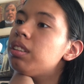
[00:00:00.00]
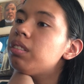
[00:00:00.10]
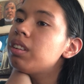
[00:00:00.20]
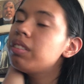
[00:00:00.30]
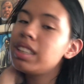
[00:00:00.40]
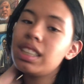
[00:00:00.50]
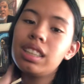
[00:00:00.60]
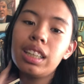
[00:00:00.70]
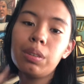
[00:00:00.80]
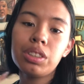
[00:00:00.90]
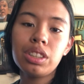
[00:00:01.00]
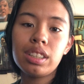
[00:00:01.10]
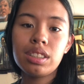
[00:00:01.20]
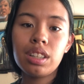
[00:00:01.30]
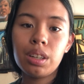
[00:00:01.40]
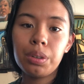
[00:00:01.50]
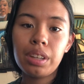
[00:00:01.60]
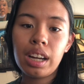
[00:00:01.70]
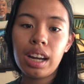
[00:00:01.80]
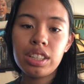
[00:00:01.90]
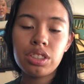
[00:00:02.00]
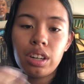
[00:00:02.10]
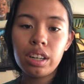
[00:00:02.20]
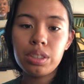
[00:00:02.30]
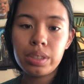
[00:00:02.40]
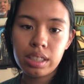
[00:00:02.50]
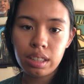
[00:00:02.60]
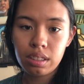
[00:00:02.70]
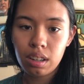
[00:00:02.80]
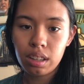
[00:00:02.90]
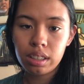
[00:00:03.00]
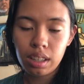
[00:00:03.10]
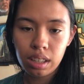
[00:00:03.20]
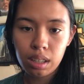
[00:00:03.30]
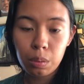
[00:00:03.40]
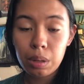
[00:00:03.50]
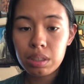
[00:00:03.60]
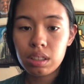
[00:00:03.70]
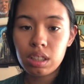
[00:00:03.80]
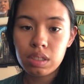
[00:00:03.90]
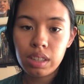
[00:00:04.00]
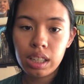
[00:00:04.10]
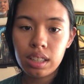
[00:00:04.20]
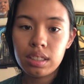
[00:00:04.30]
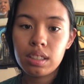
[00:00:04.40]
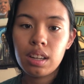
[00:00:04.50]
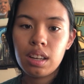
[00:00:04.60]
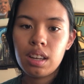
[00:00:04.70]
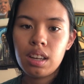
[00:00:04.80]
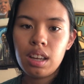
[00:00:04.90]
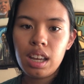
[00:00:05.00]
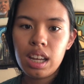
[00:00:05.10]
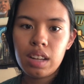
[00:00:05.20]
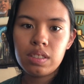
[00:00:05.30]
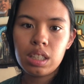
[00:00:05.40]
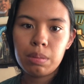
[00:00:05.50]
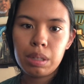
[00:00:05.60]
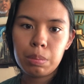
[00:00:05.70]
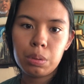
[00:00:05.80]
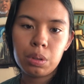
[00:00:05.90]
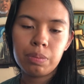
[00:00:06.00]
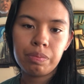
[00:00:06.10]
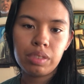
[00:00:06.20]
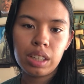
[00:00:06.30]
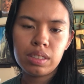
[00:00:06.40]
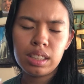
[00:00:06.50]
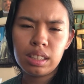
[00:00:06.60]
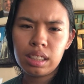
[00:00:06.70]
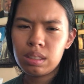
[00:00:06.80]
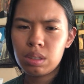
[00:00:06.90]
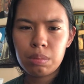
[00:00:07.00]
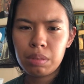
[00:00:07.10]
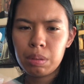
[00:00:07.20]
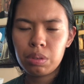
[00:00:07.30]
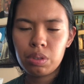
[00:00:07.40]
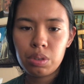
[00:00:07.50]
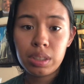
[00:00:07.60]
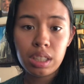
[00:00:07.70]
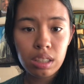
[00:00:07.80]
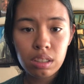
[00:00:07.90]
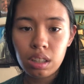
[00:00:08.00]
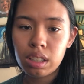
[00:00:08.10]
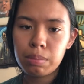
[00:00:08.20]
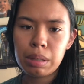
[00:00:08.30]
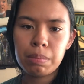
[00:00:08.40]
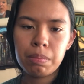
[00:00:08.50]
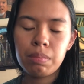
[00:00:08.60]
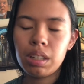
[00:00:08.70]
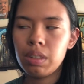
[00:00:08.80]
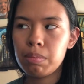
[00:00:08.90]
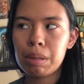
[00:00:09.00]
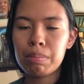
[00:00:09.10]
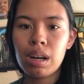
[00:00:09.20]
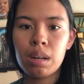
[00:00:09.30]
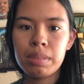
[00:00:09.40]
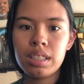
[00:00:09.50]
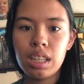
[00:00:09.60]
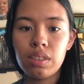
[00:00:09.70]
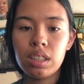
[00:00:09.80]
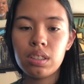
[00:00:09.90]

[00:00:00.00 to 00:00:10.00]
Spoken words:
But basically I want you guys to know that I started doing TikTok while I was in Las Vegas, and I've seen like some people who are doing TikTok, and even my mom and David.